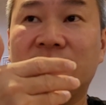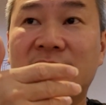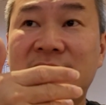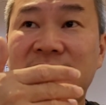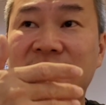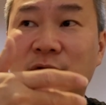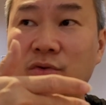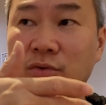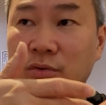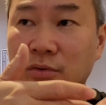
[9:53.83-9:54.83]
easy
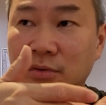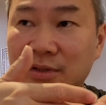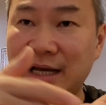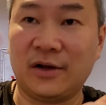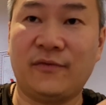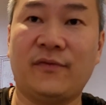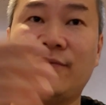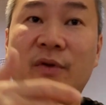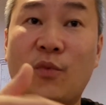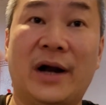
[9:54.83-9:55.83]
to get off
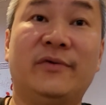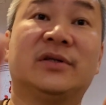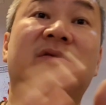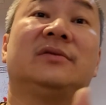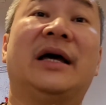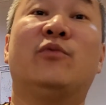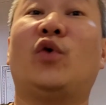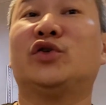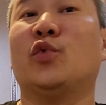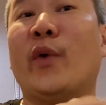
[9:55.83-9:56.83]
the virus and
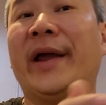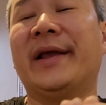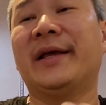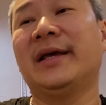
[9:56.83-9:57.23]
wash away.